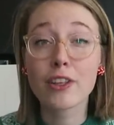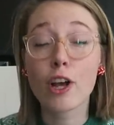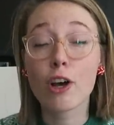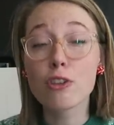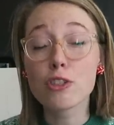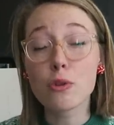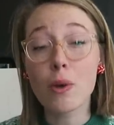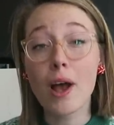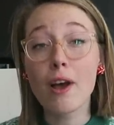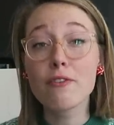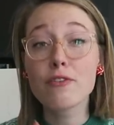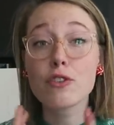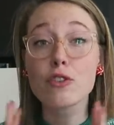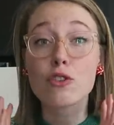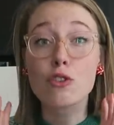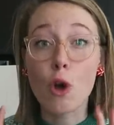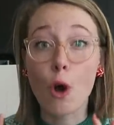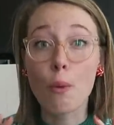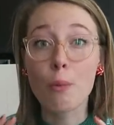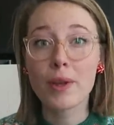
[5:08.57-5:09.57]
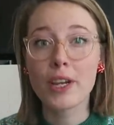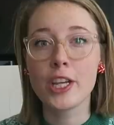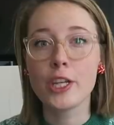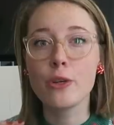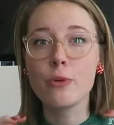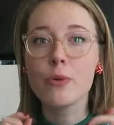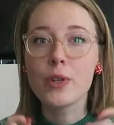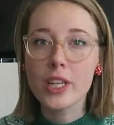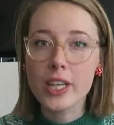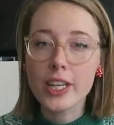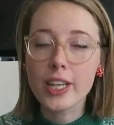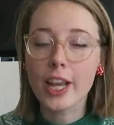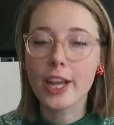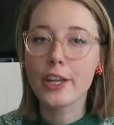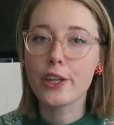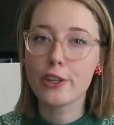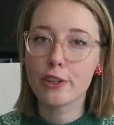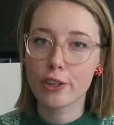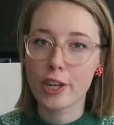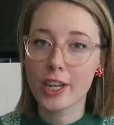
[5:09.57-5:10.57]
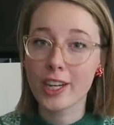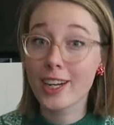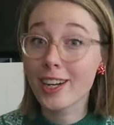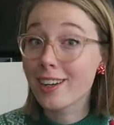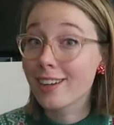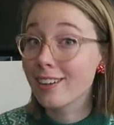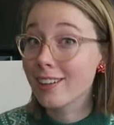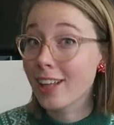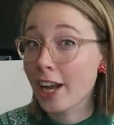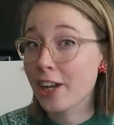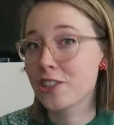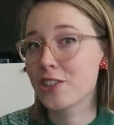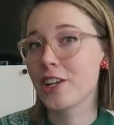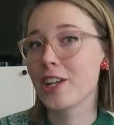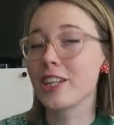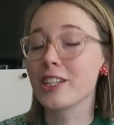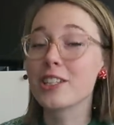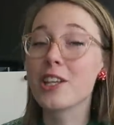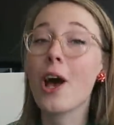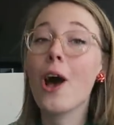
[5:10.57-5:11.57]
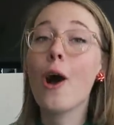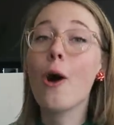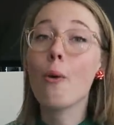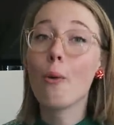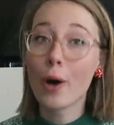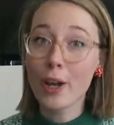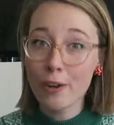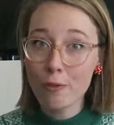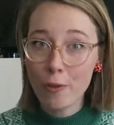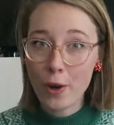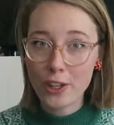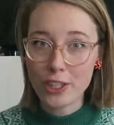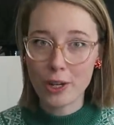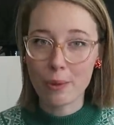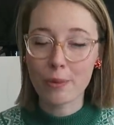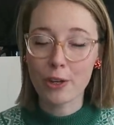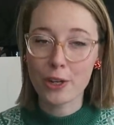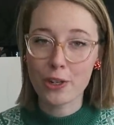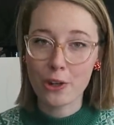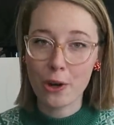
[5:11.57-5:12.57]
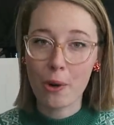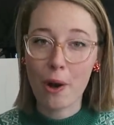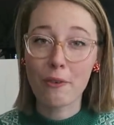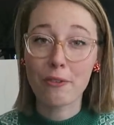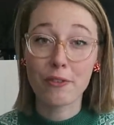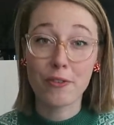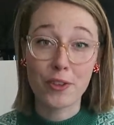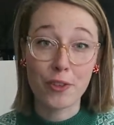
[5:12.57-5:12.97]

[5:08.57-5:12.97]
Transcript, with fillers: They also have so many unique and curated collections one of which I'm gonna show off a